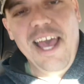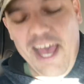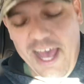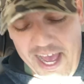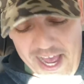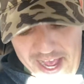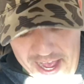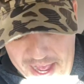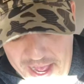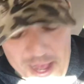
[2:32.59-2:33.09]

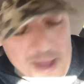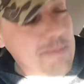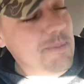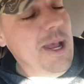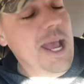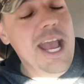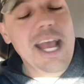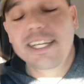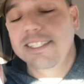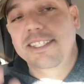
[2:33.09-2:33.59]
Um,
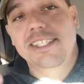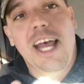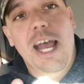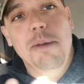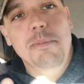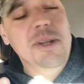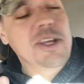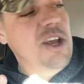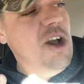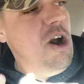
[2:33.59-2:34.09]
it's
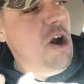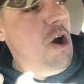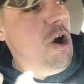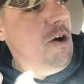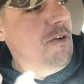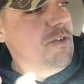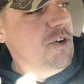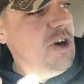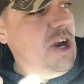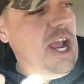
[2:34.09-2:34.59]
time to go
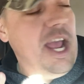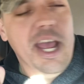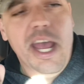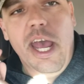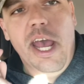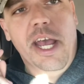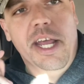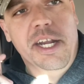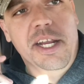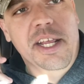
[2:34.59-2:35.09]
over
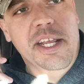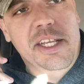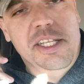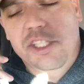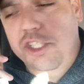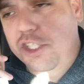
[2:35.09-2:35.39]
and